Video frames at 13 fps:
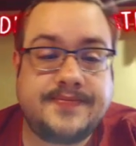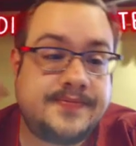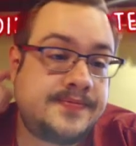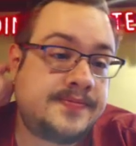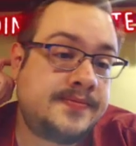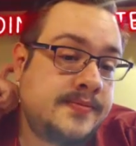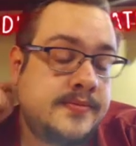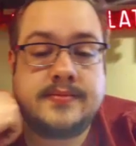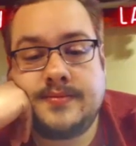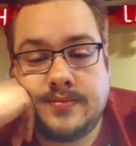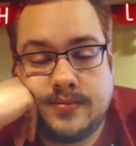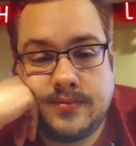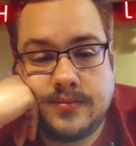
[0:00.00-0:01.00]

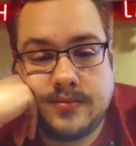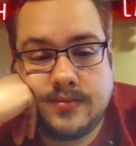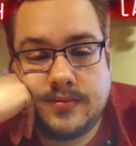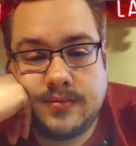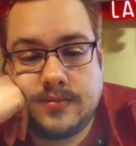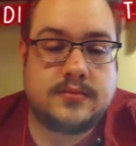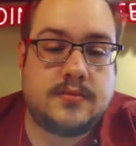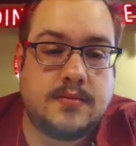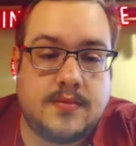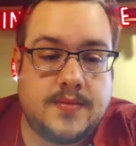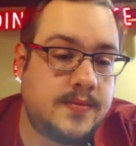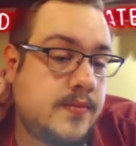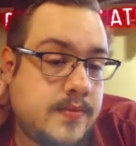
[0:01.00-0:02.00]

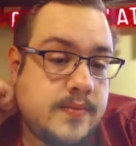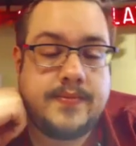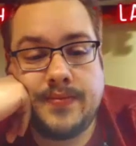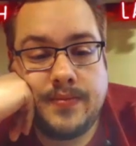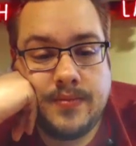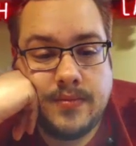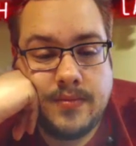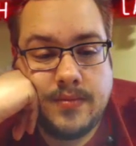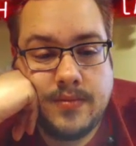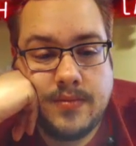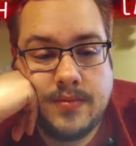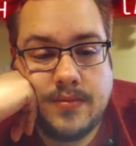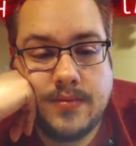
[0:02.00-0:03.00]

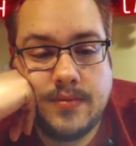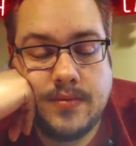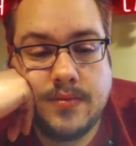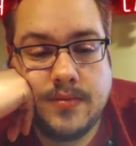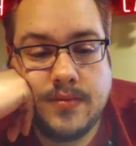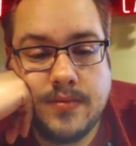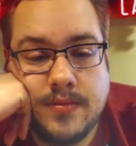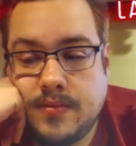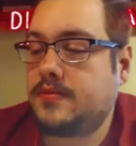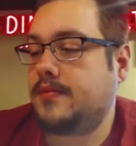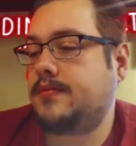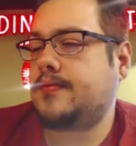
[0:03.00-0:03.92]
(silence)